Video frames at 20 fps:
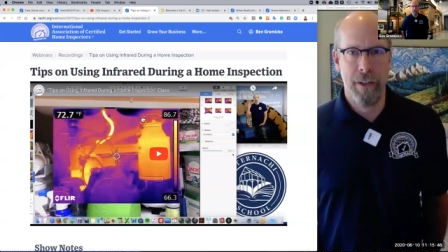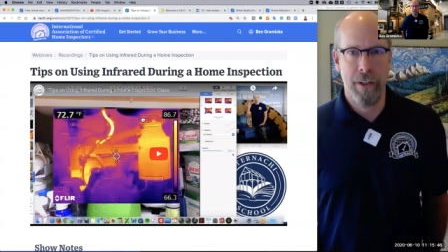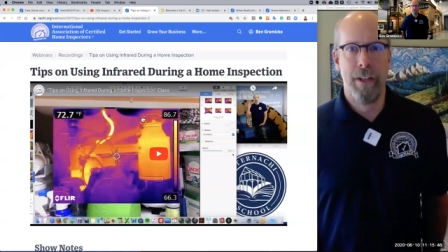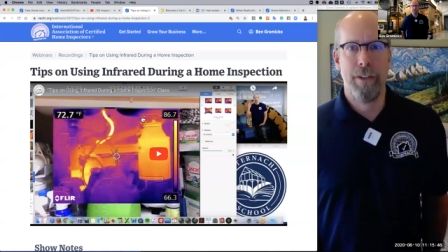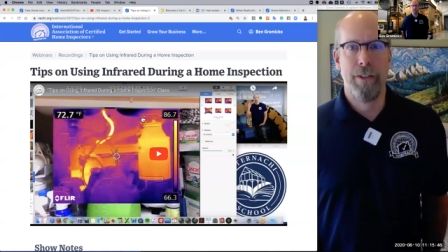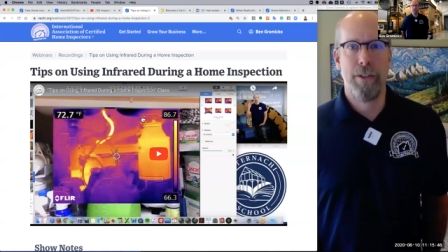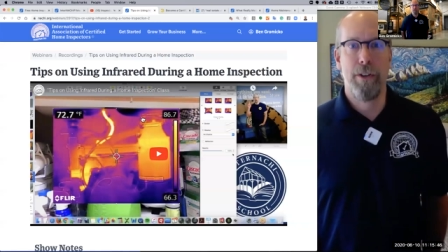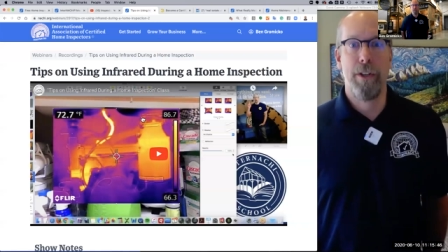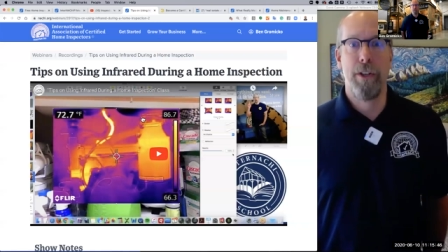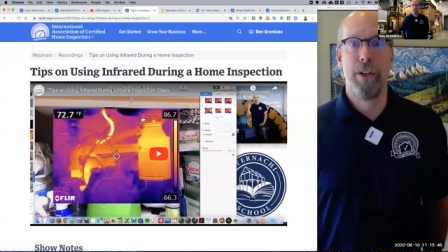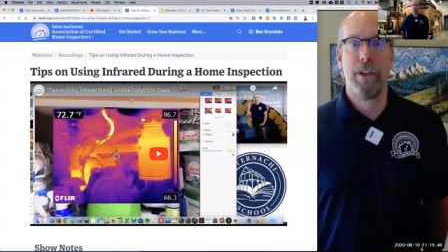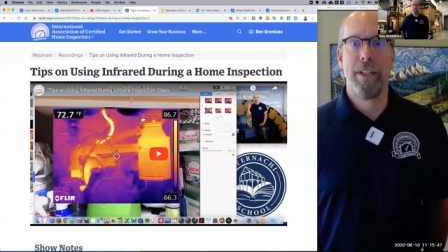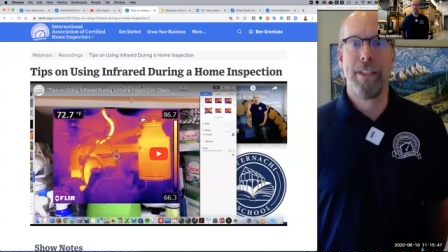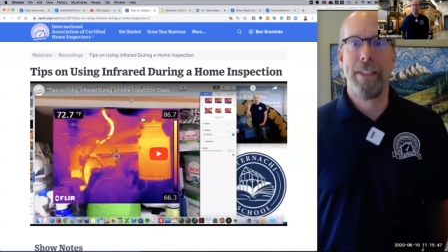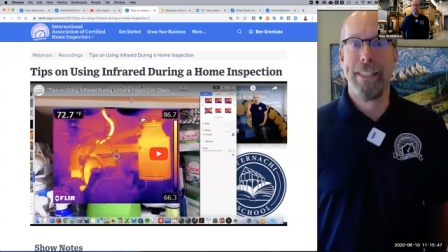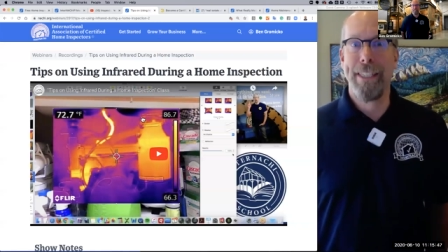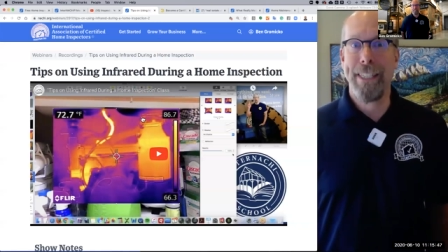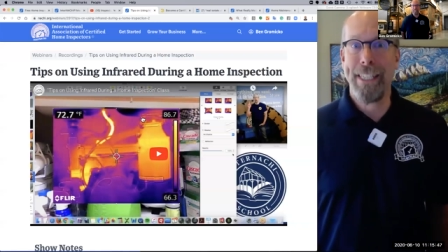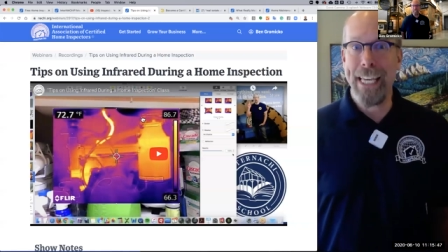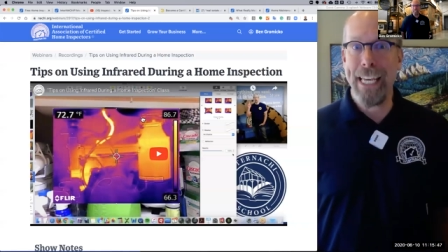so that you can
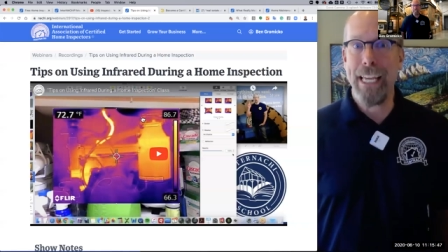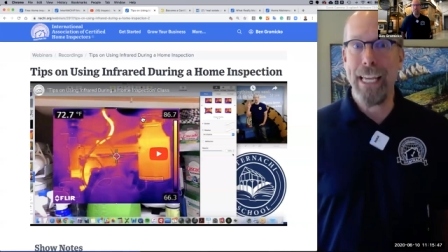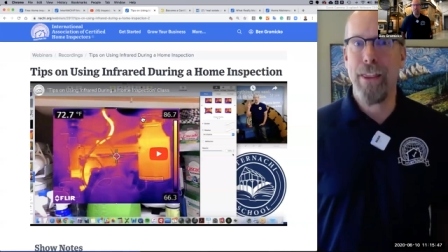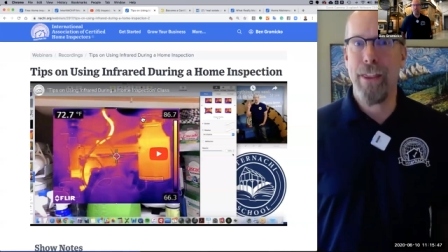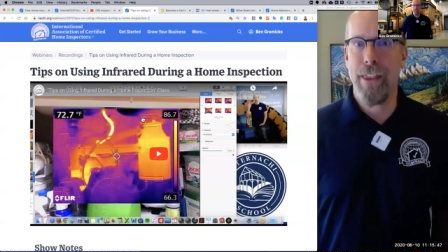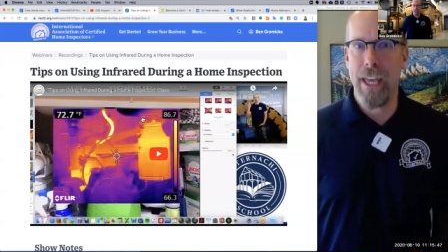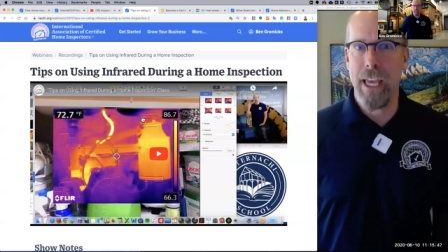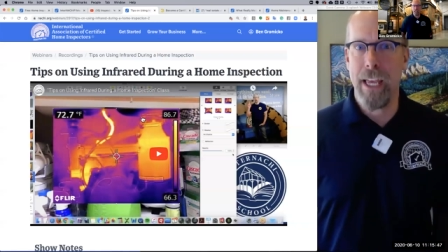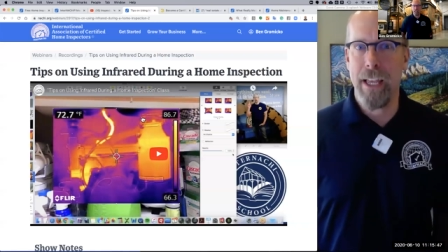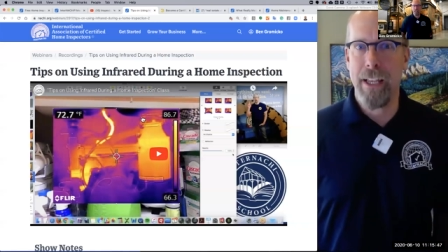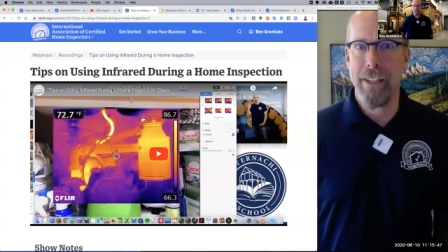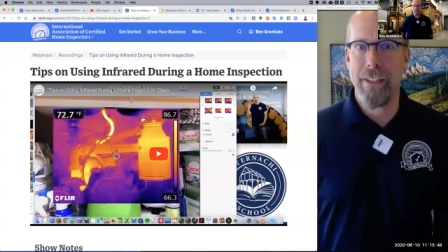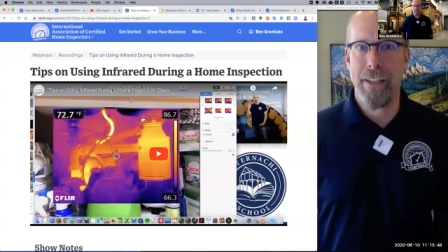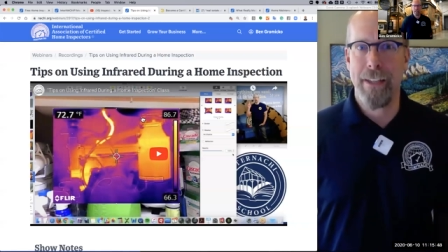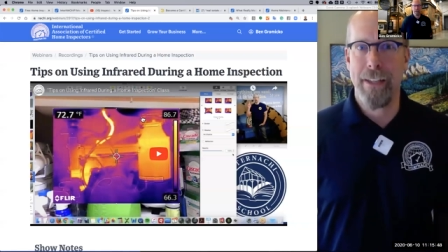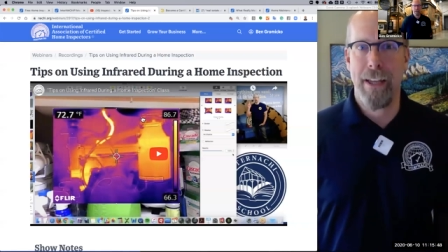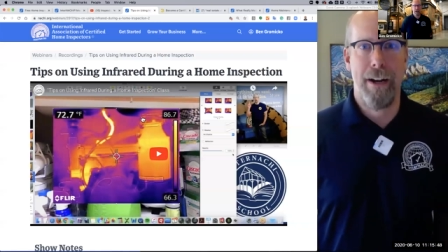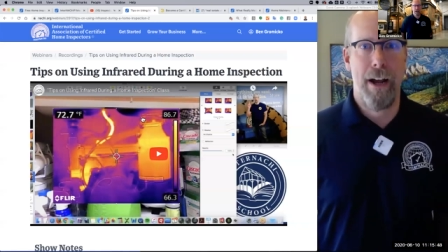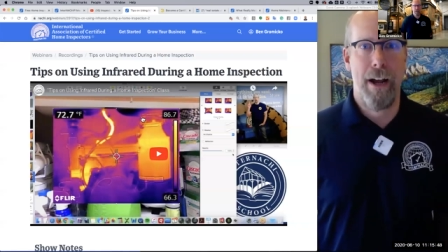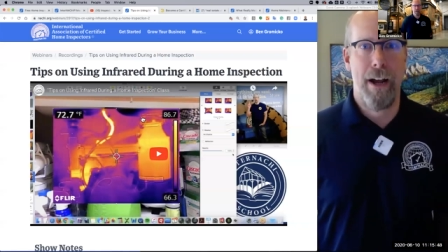see things
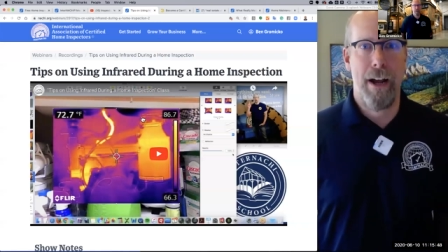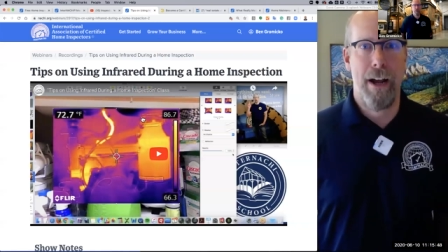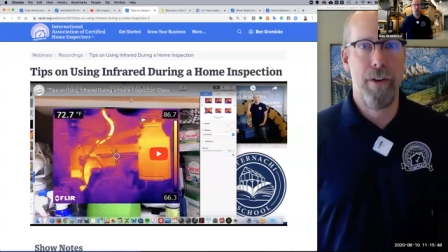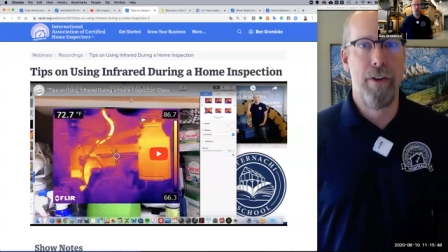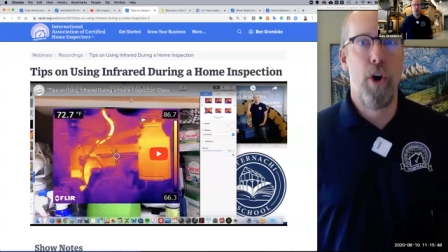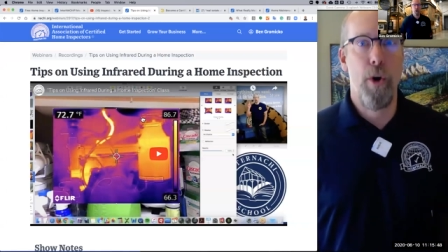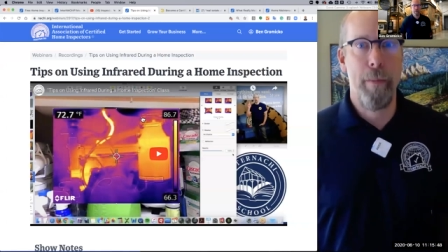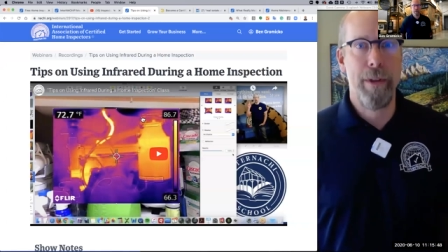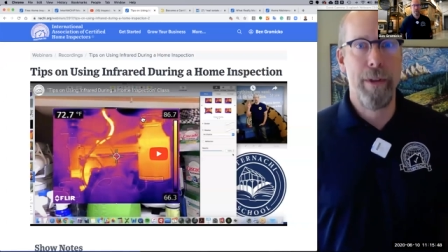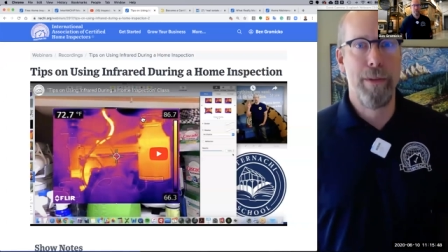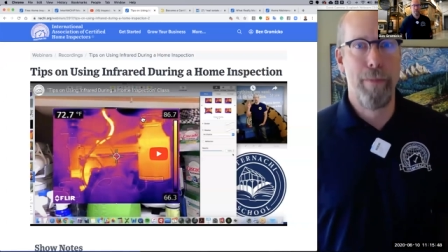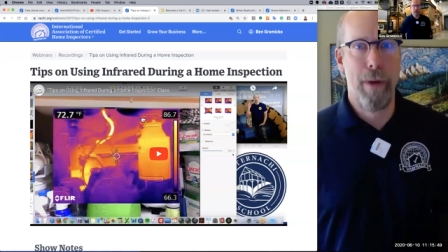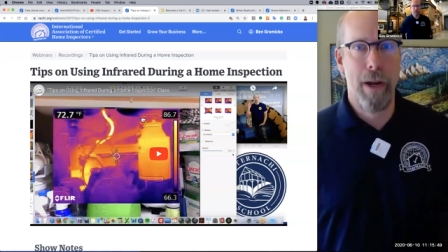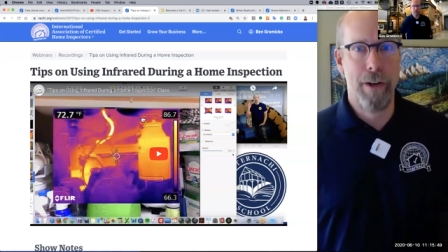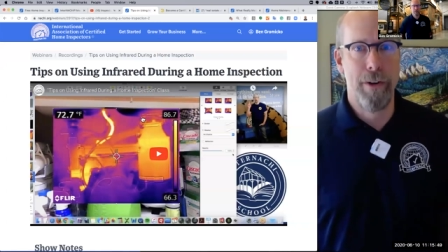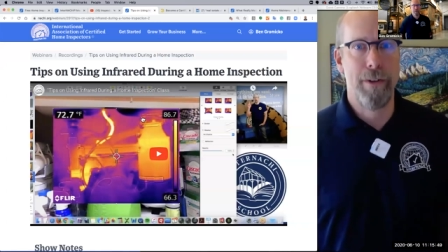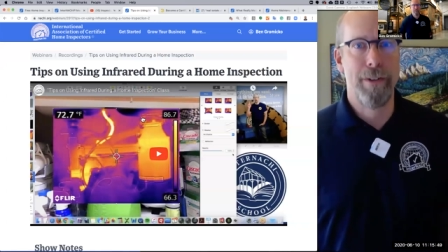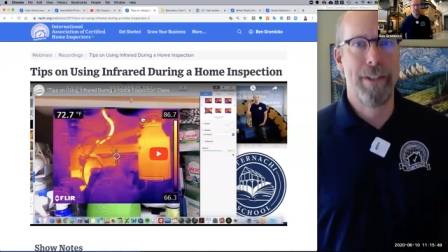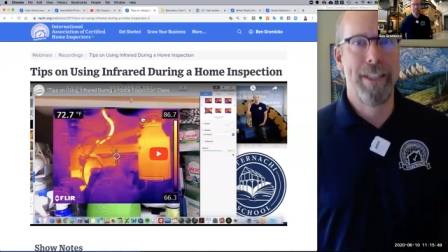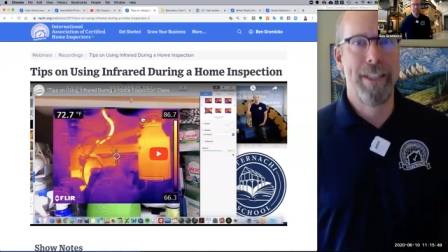that other home
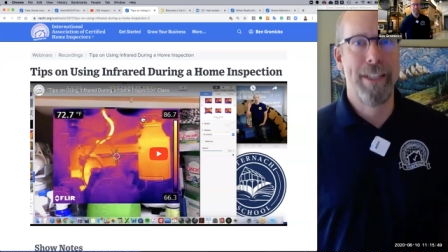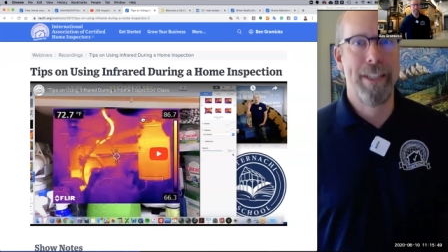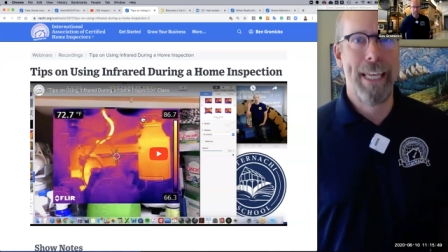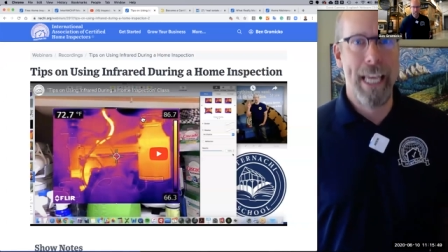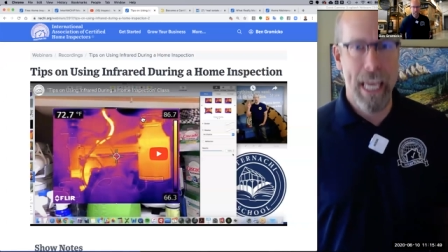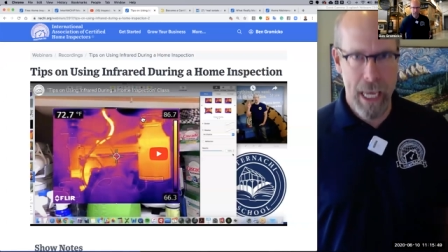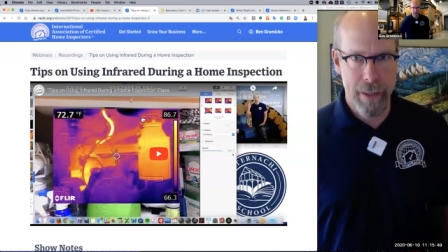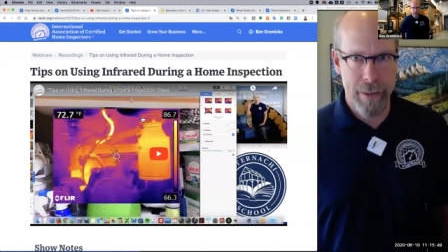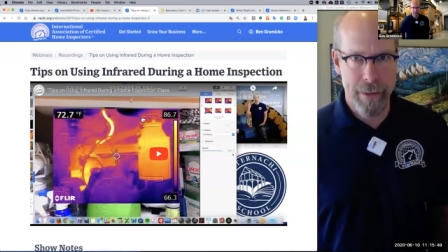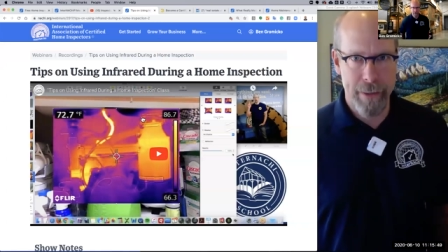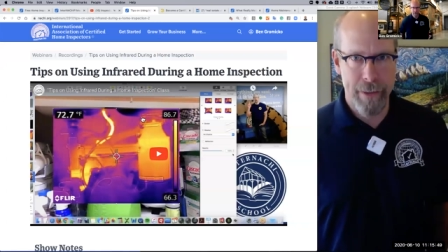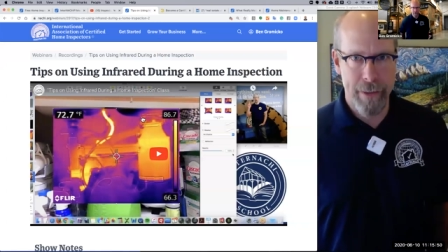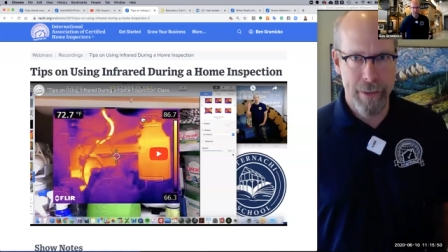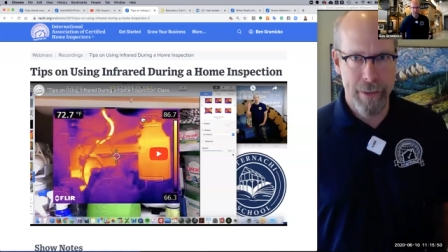inspectors can't.